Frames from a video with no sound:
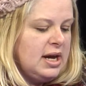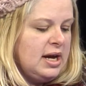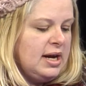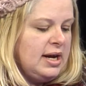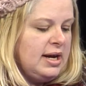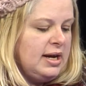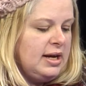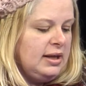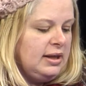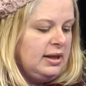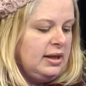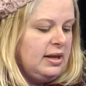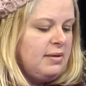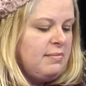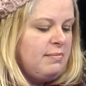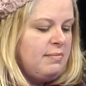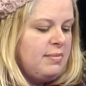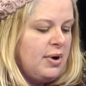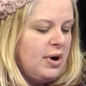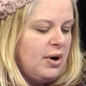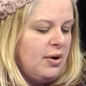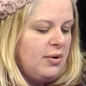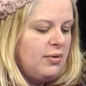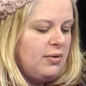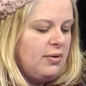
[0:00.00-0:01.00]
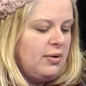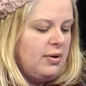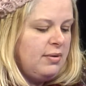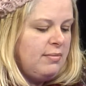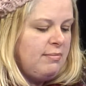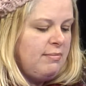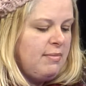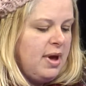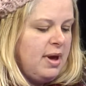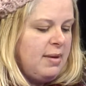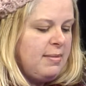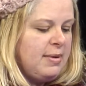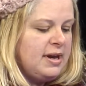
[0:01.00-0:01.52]
in limbo,
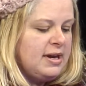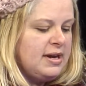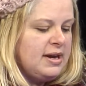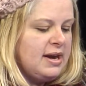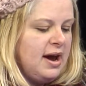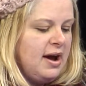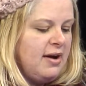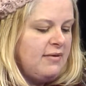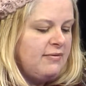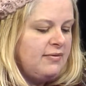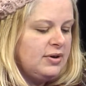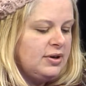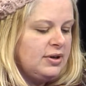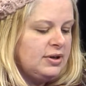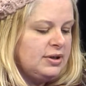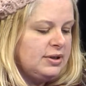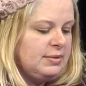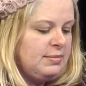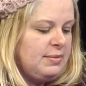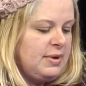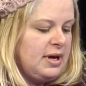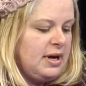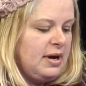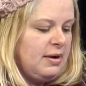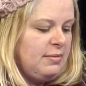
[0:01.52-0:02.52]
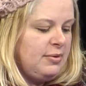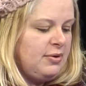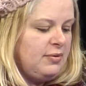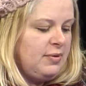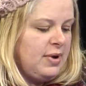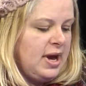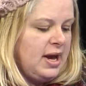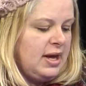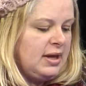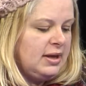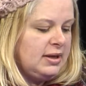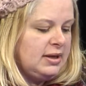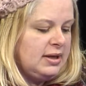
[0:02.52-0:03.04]
maybe never to become a
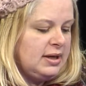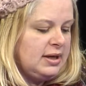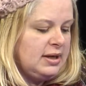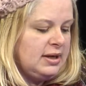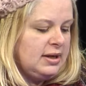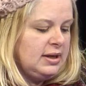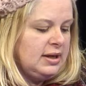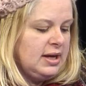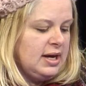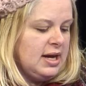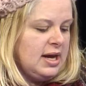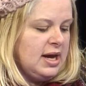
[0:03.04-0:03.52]
reality.